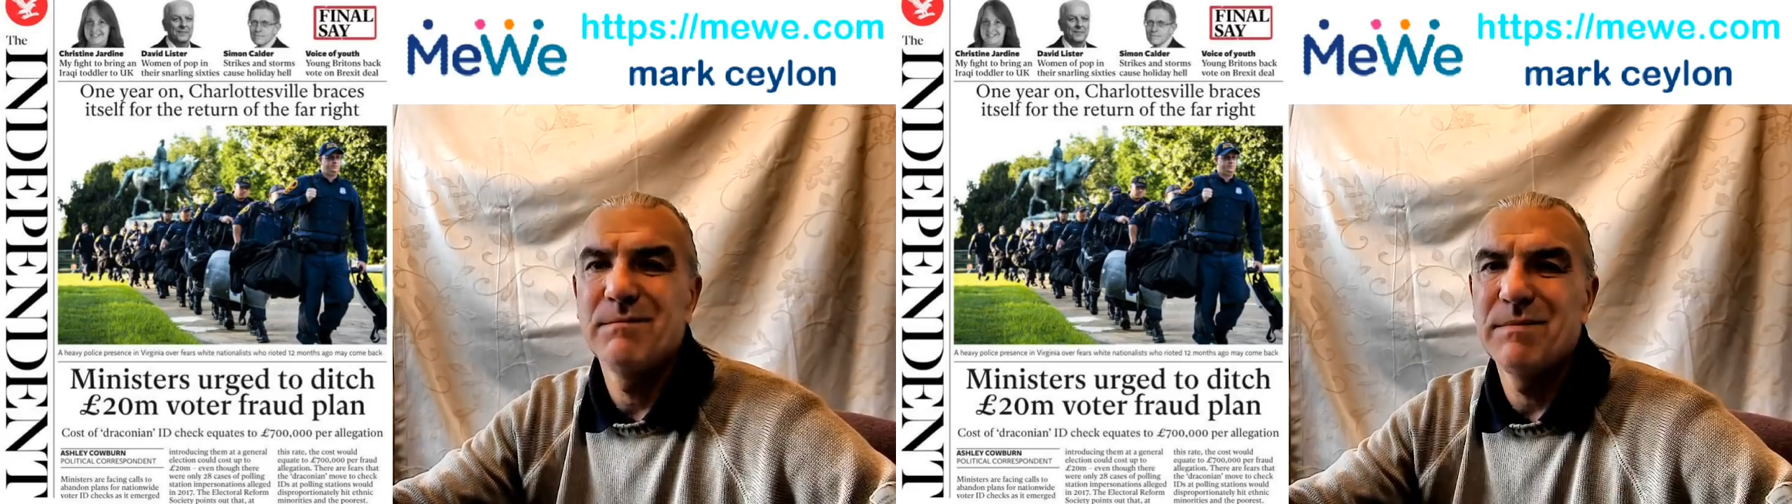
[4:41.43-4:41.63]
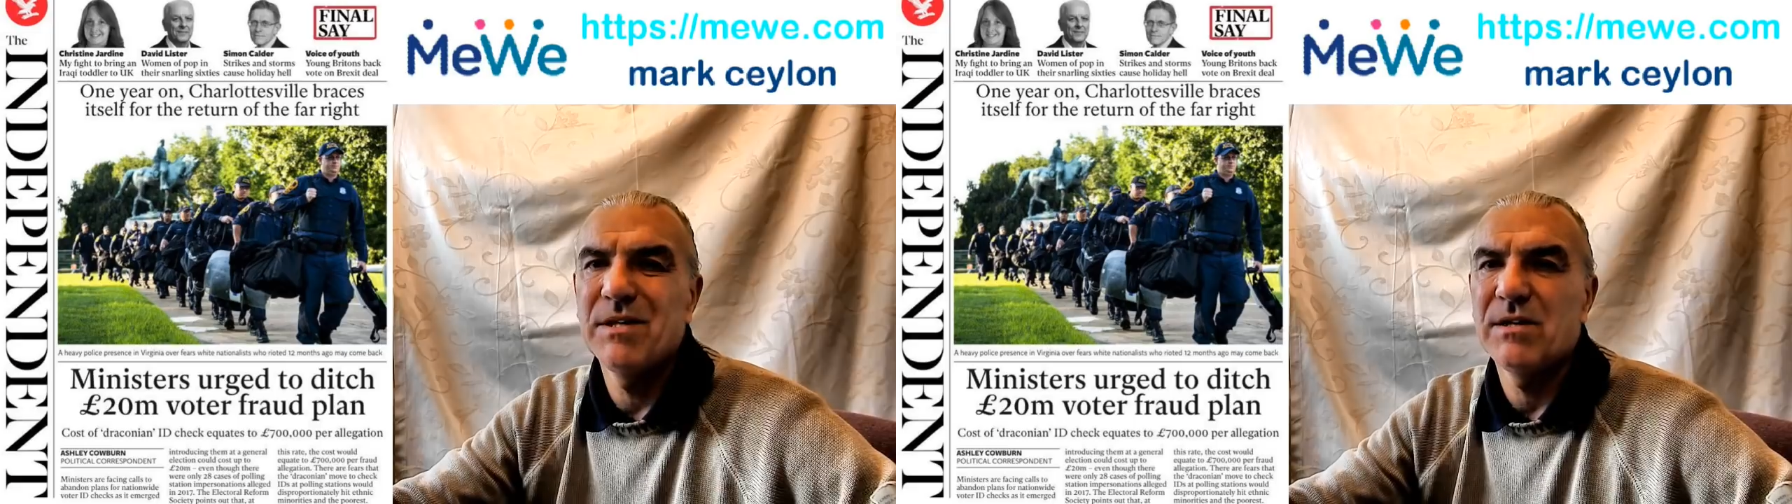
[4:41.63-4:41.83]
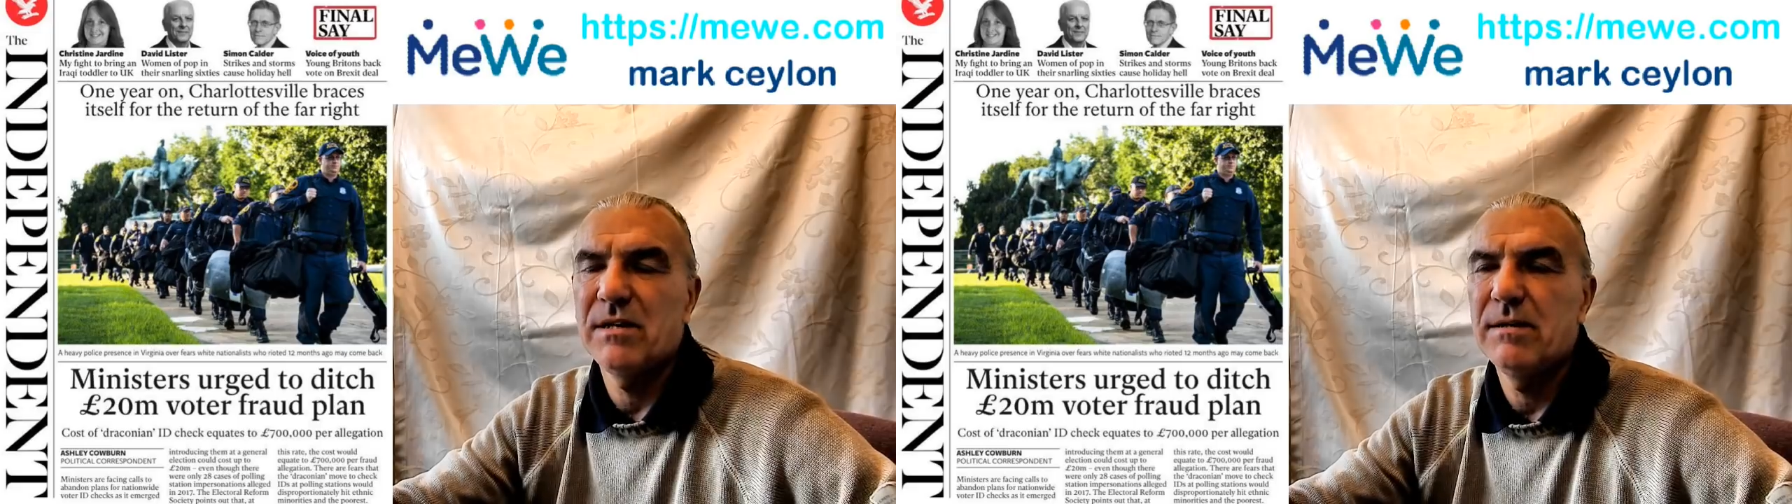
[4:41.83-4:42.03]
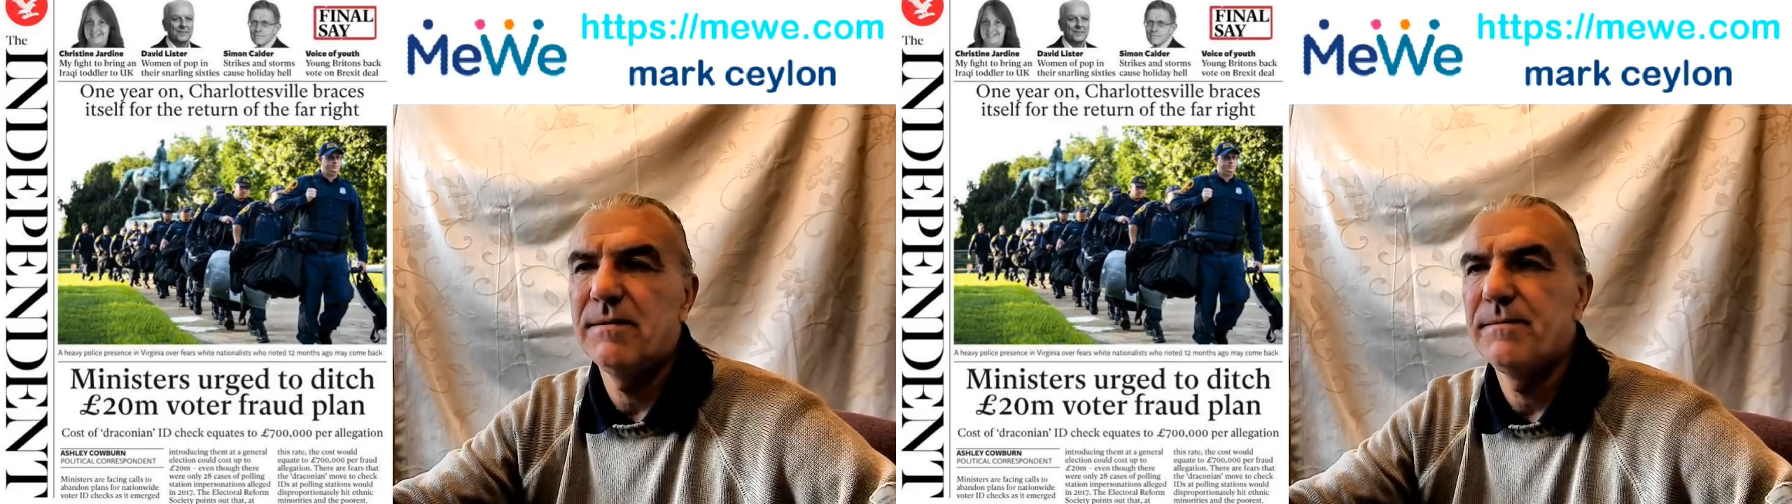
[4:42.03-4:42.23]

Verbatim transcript: Madonna.